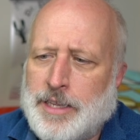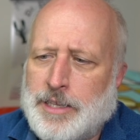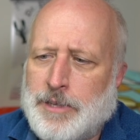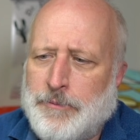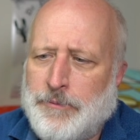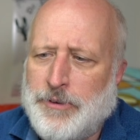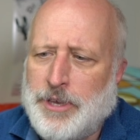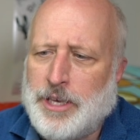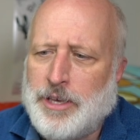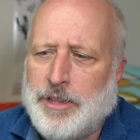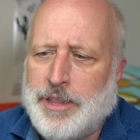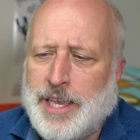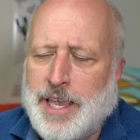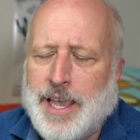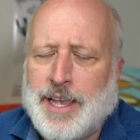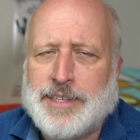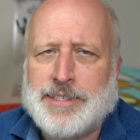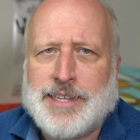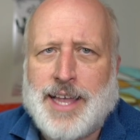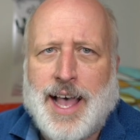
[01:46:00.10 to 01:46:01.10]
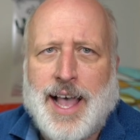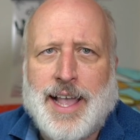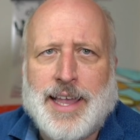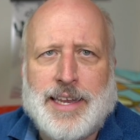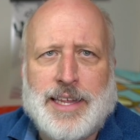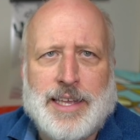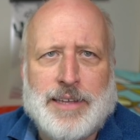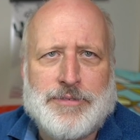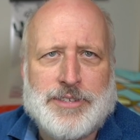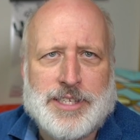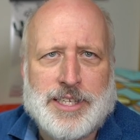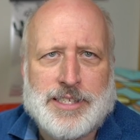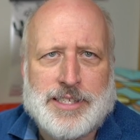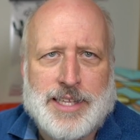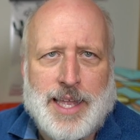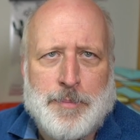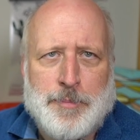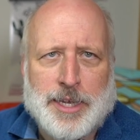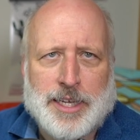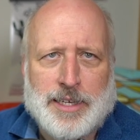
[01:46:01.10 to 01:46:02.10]
to feel the anxiety of
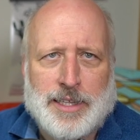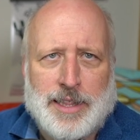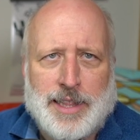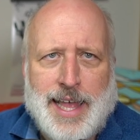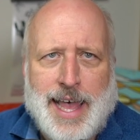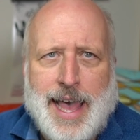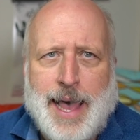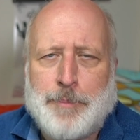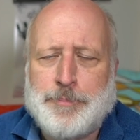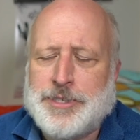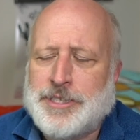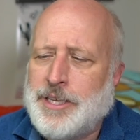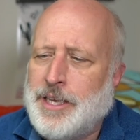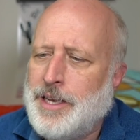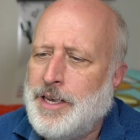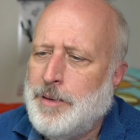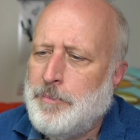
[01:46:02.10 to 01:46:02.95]
systemic collapse,